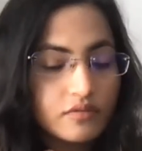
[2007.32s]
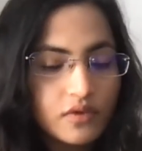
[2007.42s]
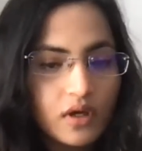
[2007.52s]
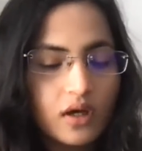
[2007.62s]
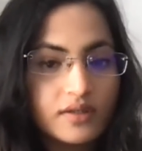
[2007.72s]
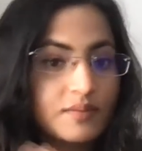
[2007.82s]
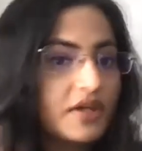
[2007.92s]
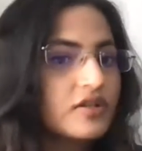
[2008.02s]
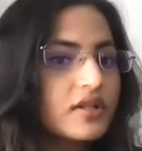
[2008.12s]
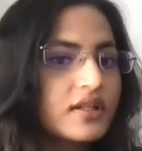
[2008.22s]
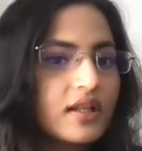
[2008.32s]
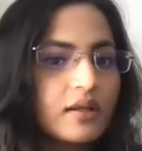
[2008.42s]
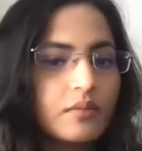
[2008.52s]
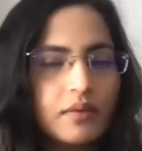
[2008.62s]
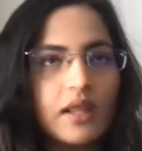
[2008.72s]
especially in
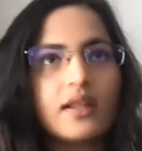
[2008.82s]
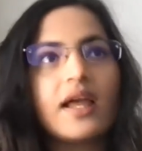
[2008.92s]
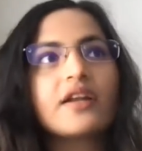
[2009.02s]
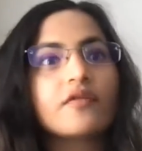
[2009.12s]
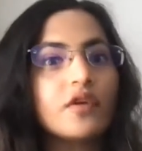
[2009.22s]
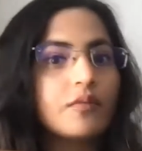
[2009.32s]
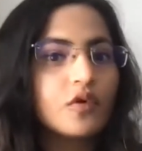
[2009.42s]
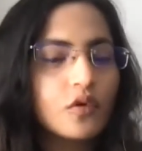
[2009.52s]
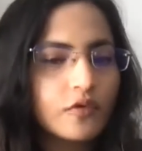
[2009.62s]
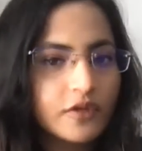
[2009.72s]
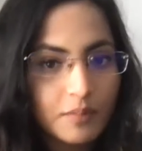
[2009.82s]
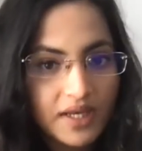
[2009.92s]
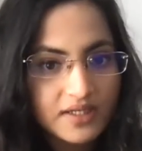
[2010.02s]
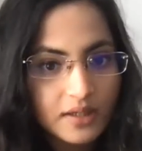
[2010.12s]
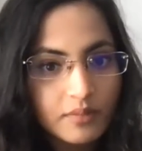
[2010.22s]
the light of the COVID
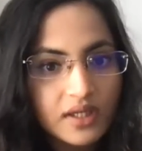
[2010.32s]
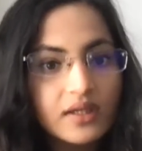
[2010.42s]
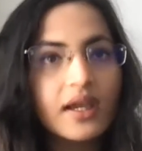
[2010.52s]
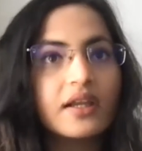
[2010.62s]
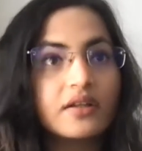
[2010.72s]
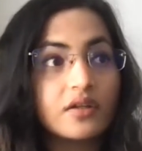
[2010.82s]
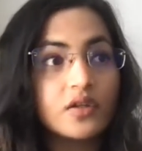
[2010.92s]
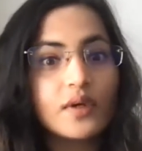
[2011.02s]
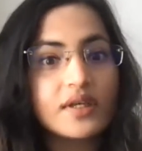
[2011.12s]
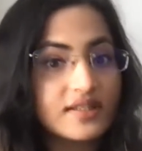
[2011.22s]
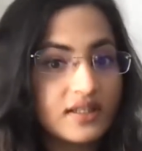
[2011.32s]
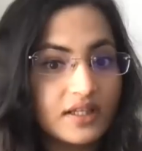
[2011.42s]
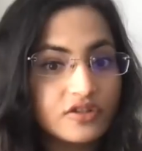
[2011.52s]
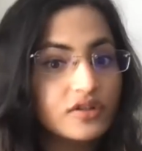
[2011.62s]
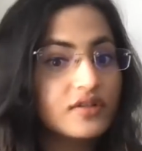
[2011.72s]
pandemic and the US
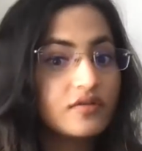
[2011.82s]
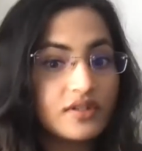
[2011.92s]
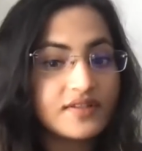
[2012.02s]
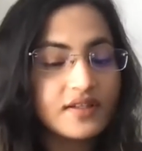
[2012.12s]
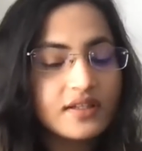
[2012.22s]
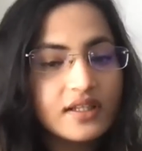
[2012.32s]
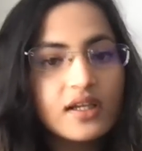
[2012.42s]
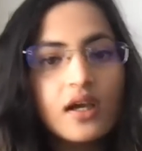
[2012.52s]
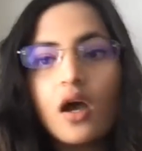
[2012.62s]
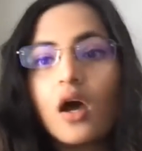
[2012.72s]
elections recently,